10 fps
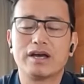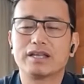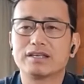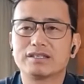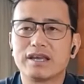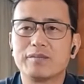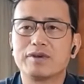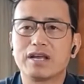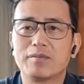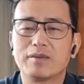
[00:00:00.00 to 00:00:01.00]
At the
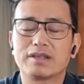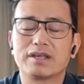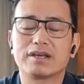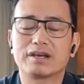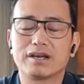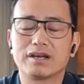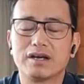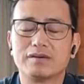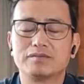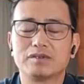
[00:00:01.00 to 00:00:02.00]
same time, I think
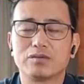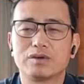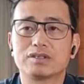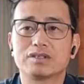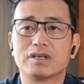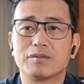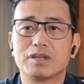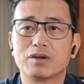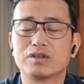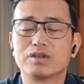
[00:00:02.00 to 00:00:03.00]
it was
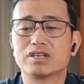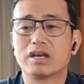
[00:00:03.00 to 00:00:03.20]
something which